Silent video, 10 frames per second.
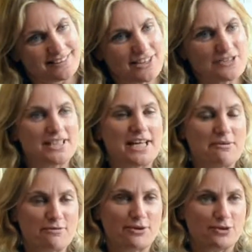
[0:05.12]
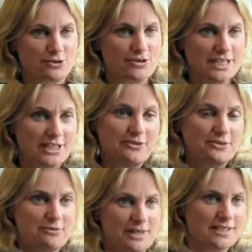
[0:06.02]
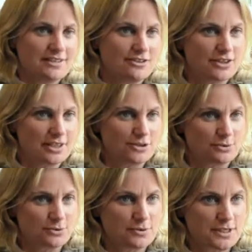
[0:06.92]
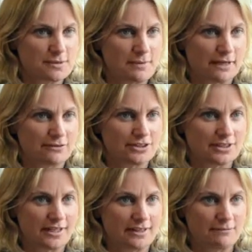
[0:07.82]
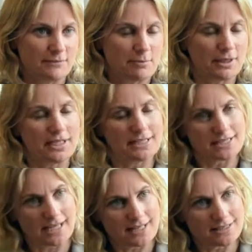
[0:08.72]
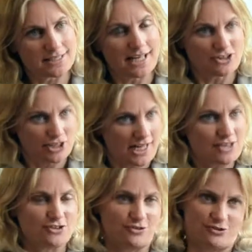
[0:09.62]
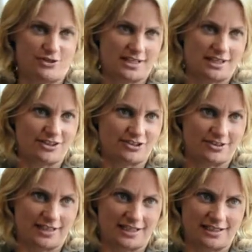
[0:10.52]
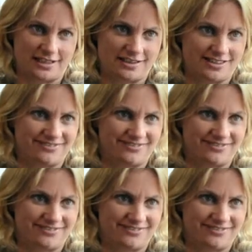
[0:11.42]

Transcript: So today we've got Trudy Newton with us, who's going to talk to us about applying TA as an educational transactional analyst.